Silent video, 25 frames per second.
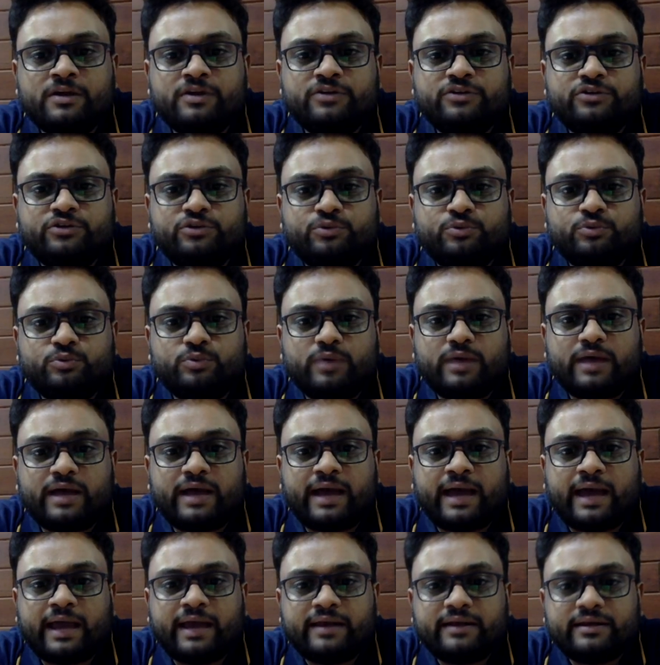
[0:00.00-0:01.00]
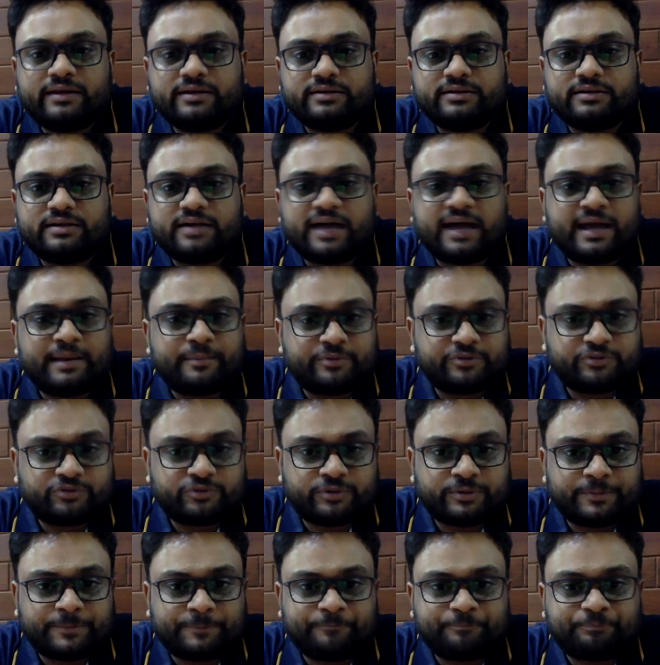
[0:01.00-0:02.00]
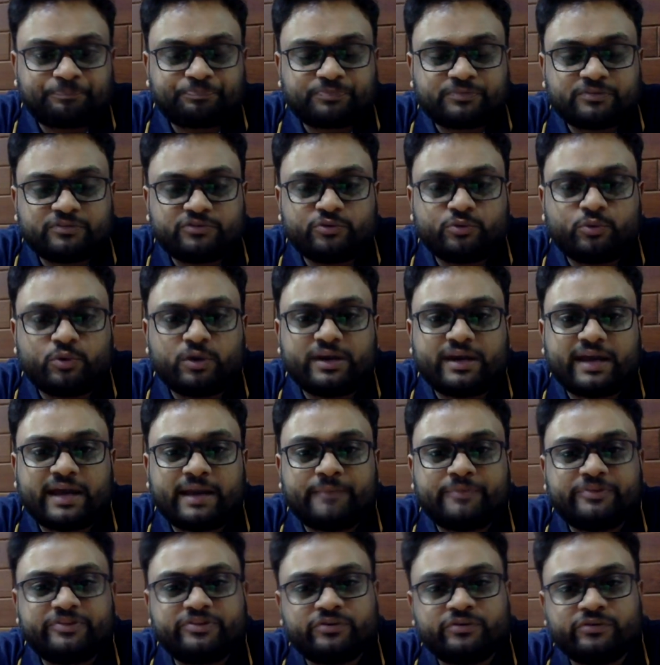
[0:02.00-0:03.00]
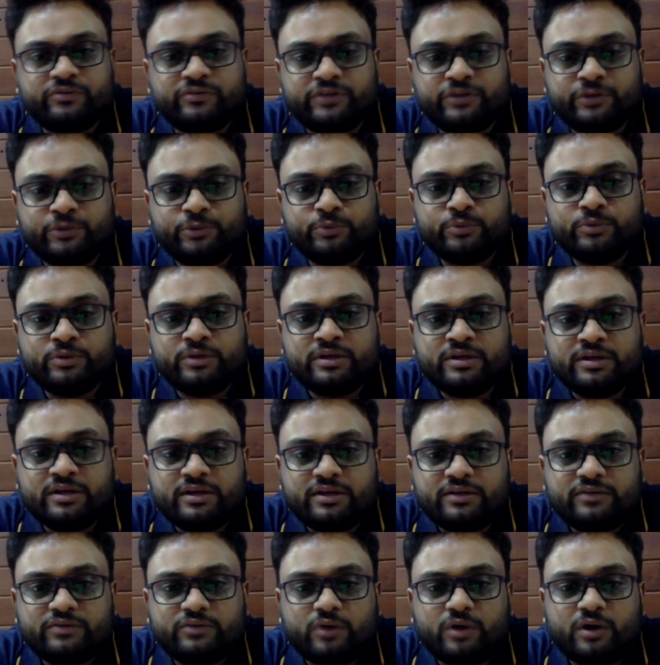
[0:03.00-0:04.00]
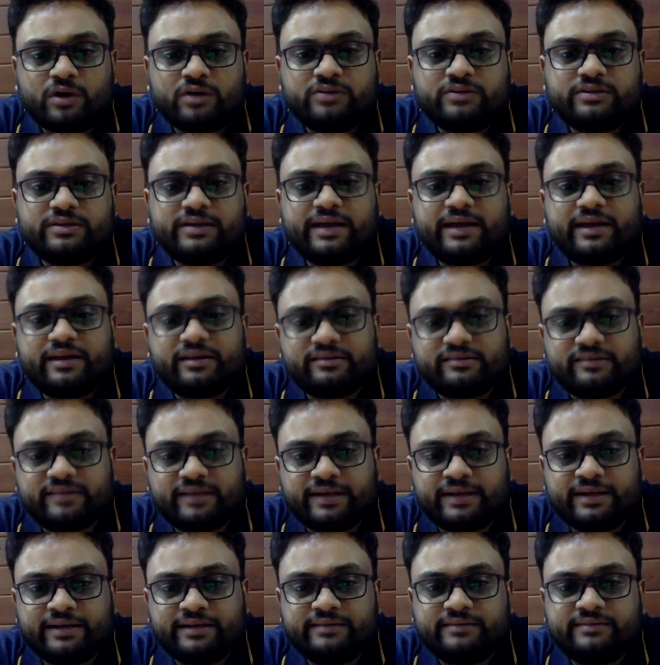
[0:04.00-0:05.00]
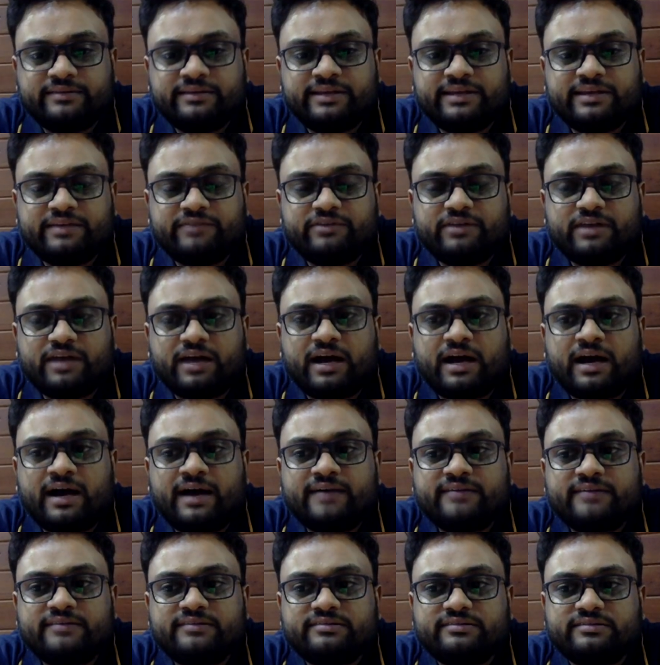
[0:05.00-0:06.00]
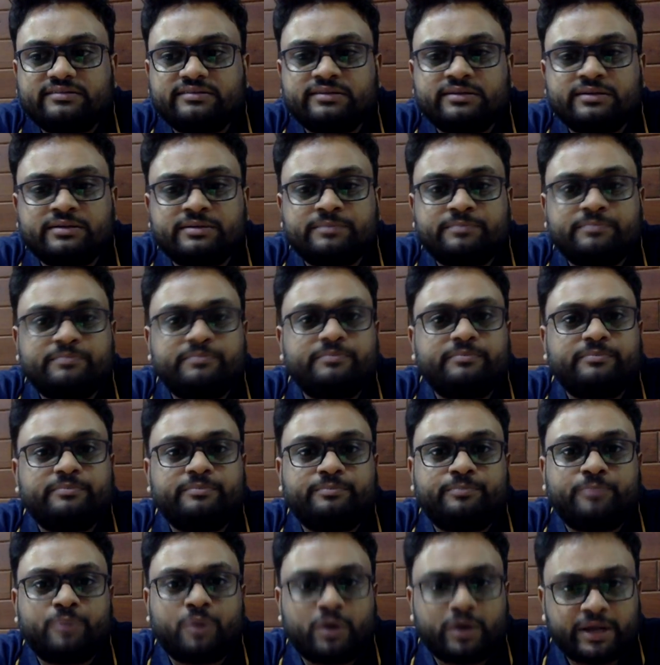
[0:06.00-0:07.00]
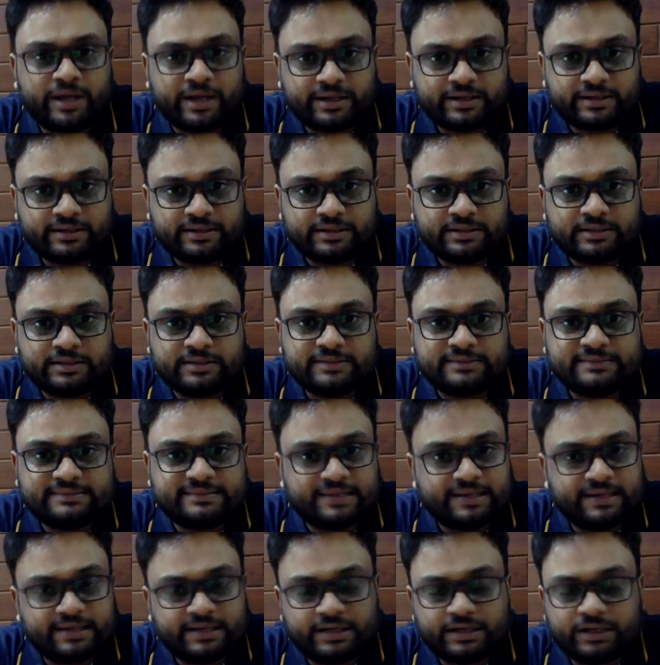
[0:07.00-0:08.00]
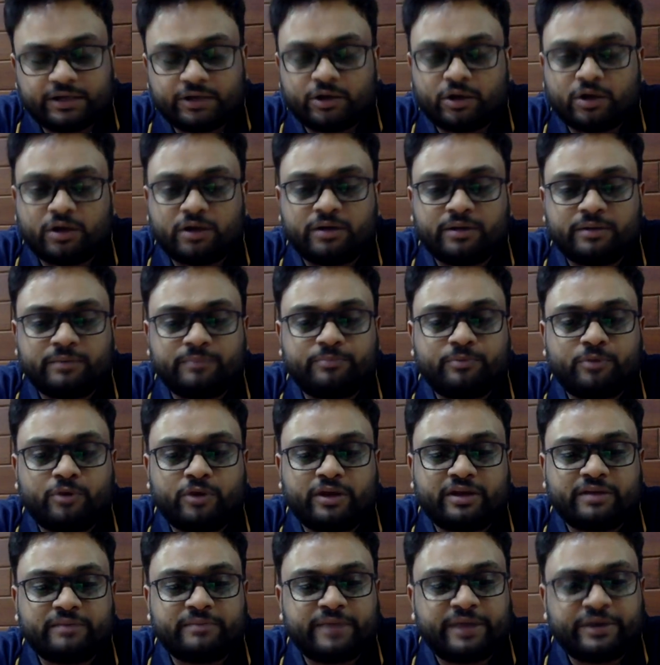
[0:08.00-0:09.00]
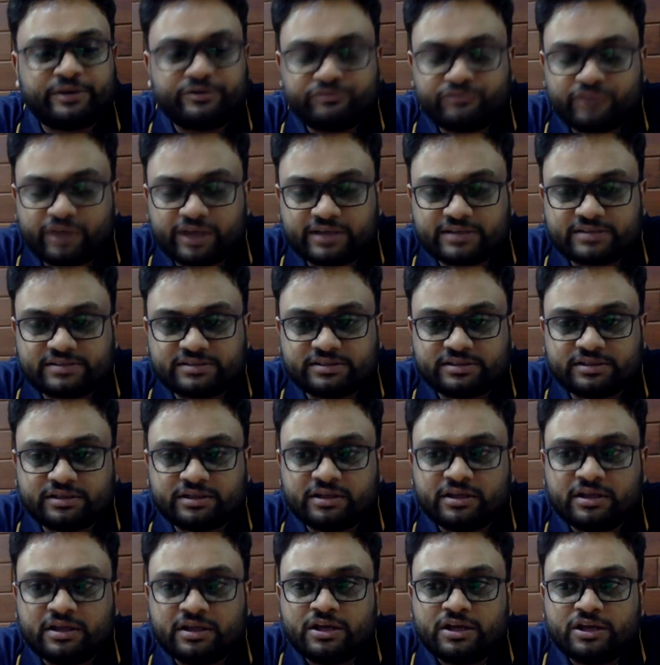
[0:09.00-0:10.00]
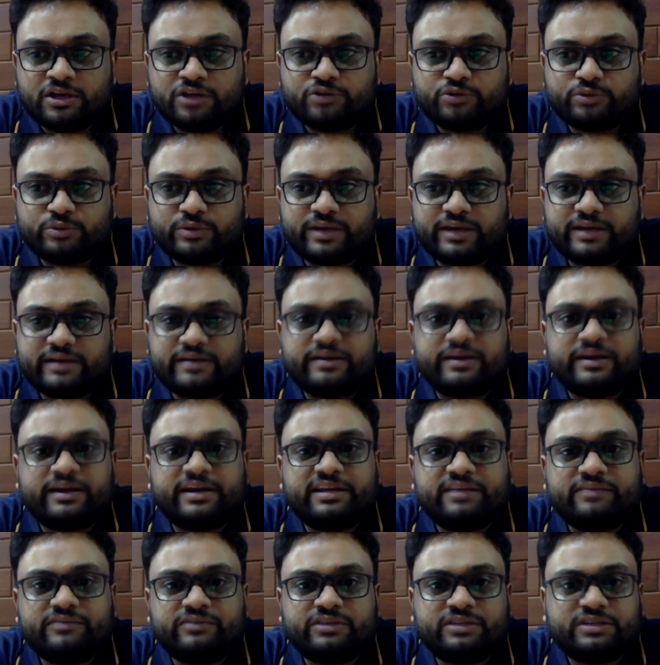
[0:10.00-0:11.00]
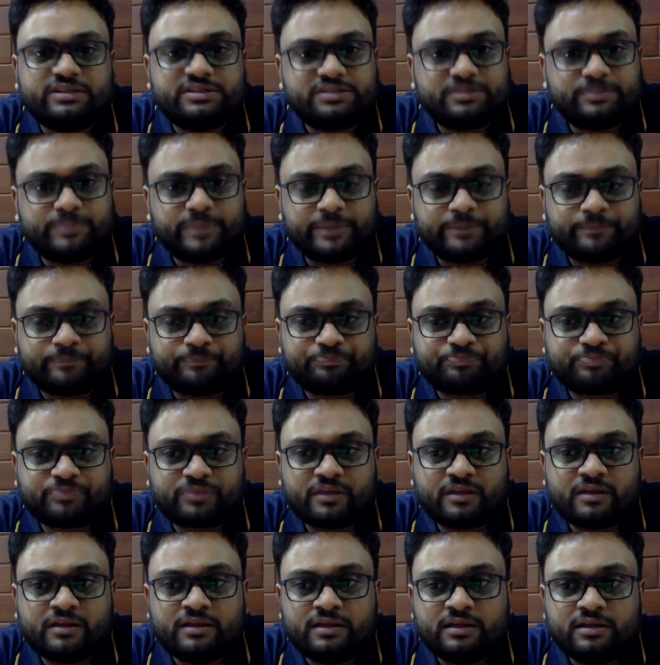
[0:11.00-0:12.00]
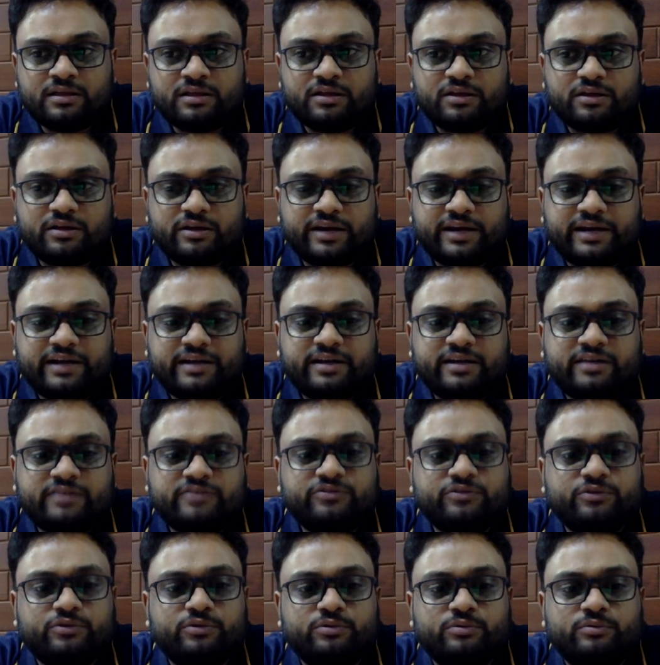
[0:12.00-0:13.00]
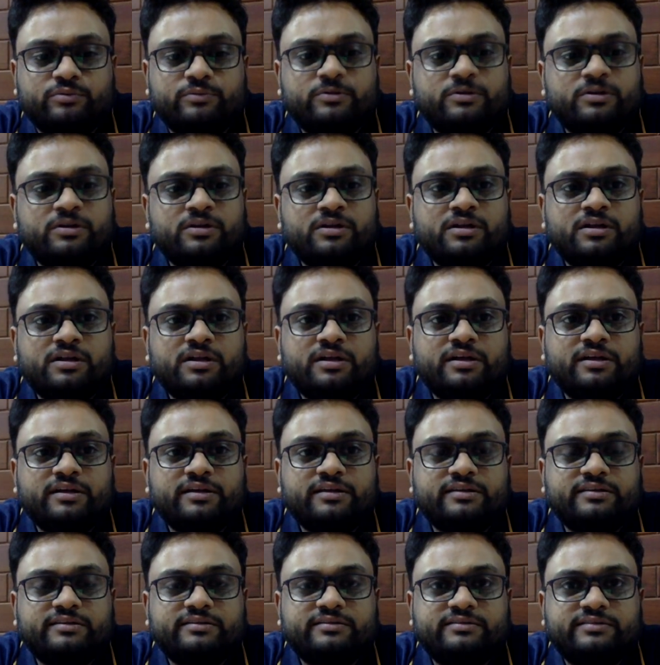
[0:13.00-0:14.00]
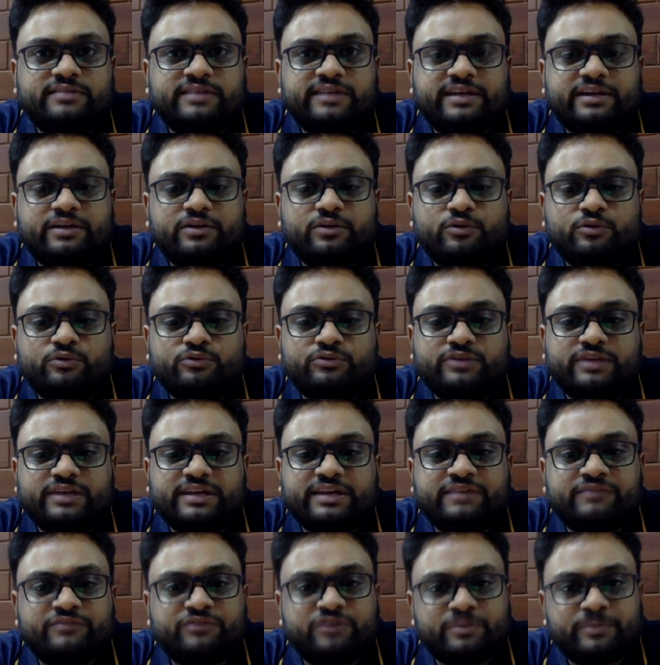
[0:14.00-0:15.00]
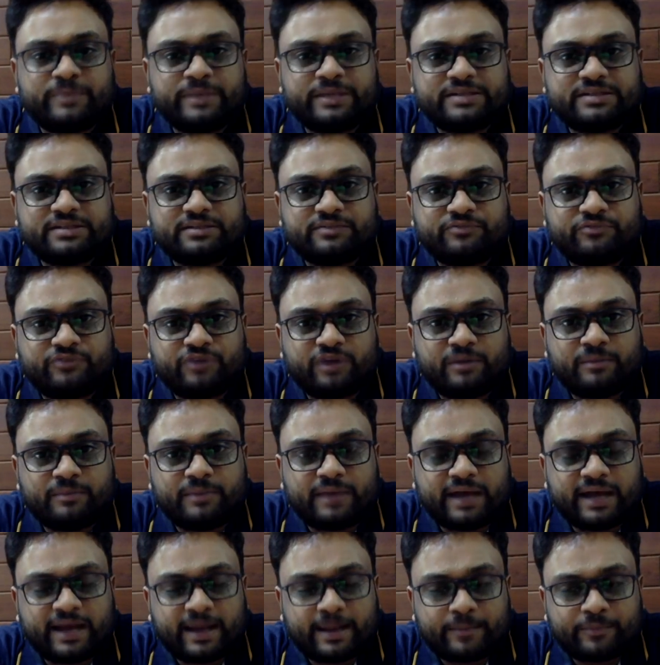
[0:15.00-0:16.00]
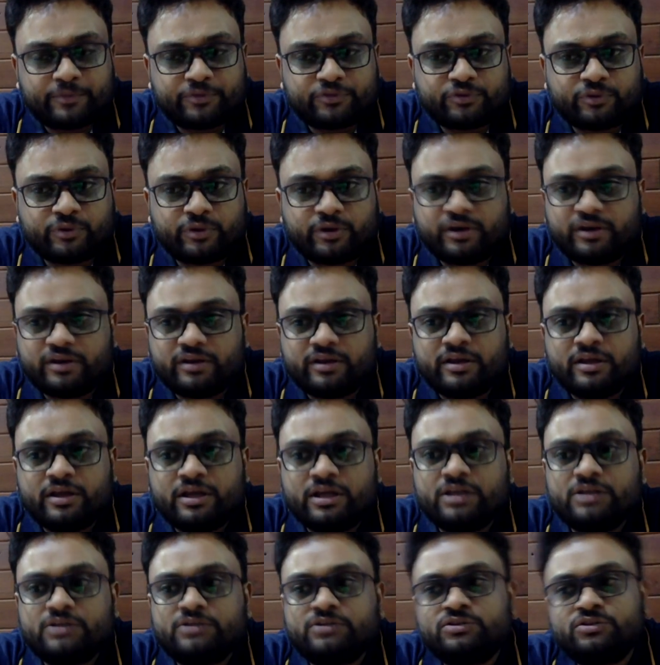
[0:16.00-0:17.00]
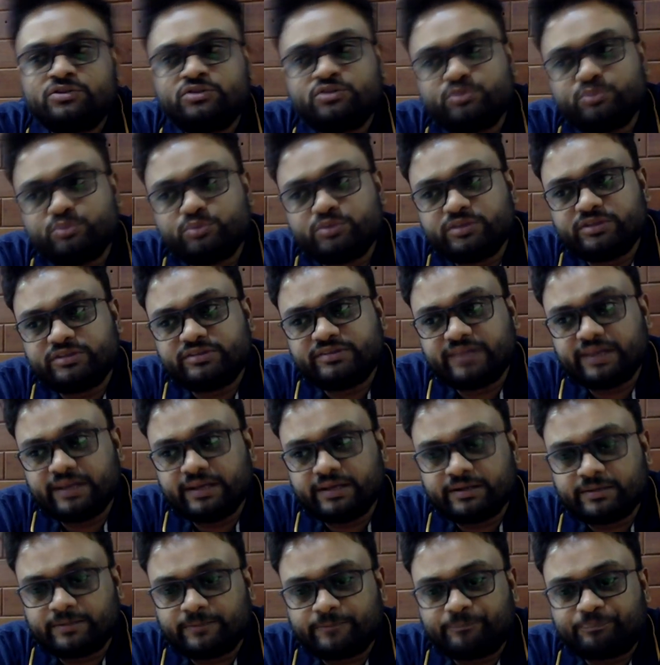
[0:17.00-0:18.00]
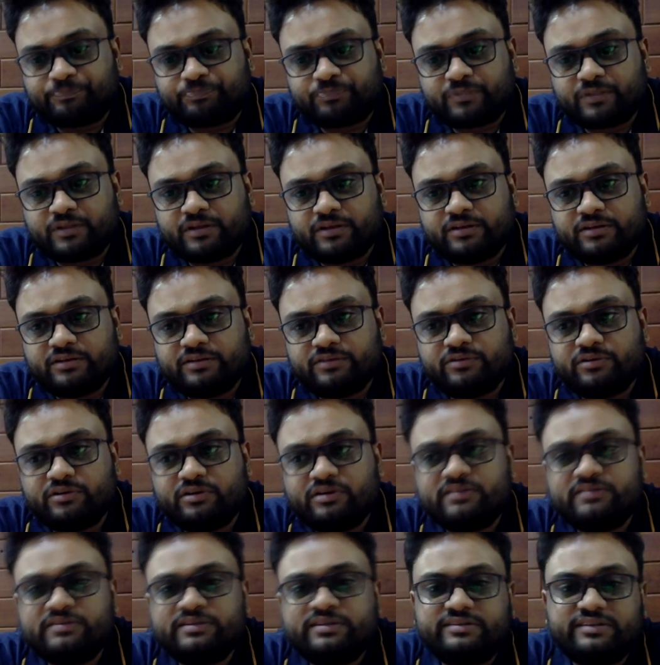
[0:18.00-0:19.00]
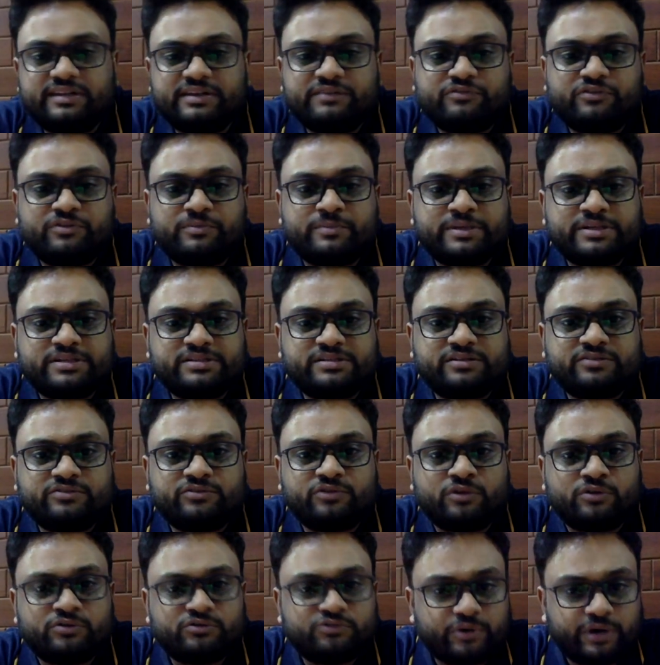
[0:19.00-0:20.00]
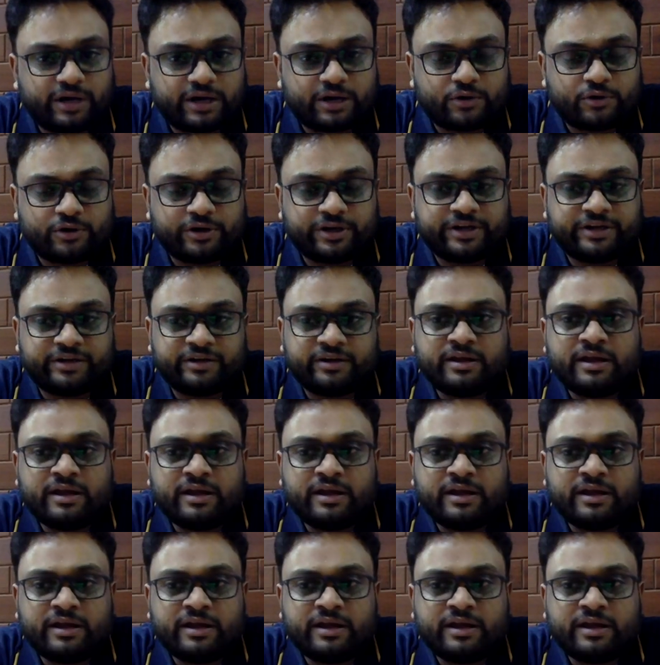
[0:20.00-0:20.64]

you and Amazon. So what Amazon will do? So on their side, they will ask the product seller or product manufacturer to get ready with the shipping, right? So there goes an information from Amazon to the seller. This information is also recorded.